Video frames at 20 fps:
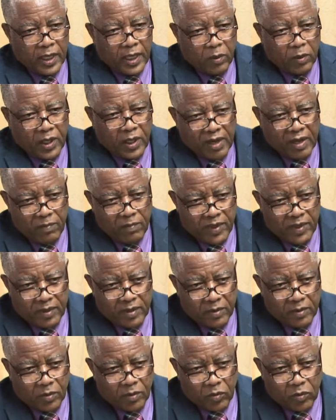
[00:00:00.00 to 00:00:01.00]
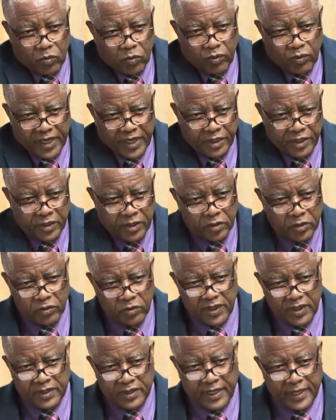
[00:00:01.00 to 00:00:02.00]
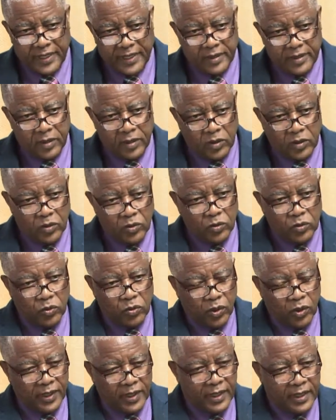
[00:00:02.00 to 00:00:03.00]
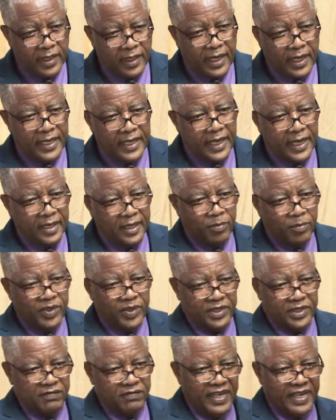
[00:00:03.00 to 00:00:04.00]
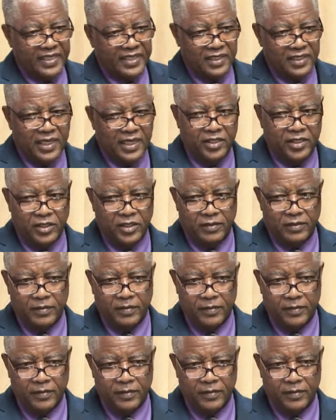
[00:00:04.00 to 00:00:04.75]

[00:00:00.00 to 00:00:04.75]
Government rushing to do these things don't look at other pieces of legislation,